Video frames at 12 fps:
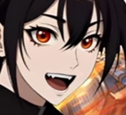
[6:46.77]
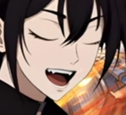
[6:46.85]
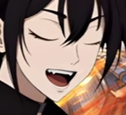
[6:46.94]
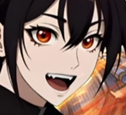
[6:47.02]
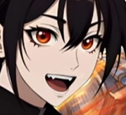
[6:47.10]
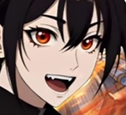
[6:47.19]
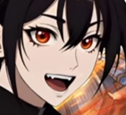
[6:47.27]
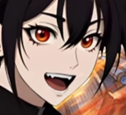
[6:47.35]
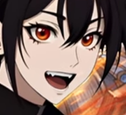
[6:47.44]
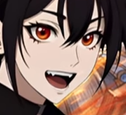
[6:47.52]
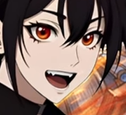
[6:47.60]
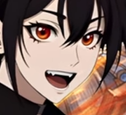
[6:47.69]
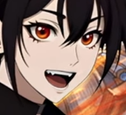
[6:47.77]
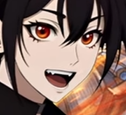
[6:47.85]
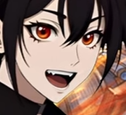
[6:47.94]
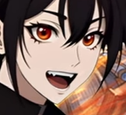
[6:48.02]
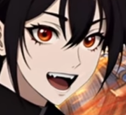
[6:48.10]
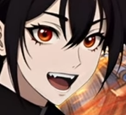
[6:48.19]
You need 5
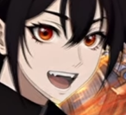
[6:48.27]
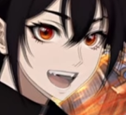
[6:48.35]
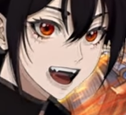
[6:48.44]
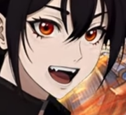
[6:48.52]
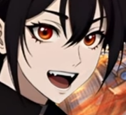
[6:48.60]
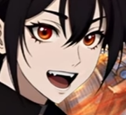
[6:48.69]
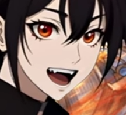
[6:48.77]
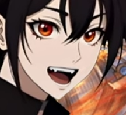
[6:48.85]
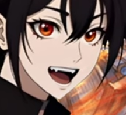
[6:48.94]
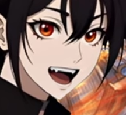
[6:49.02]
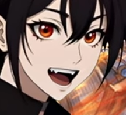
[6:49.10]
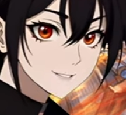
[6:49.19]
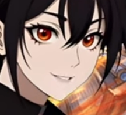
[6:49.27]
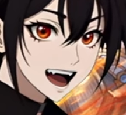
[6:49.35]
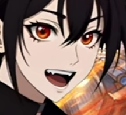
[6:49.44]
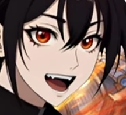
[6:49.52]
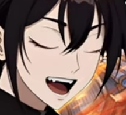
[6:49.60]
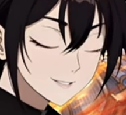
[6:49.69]
fists for her. Well, that's 2.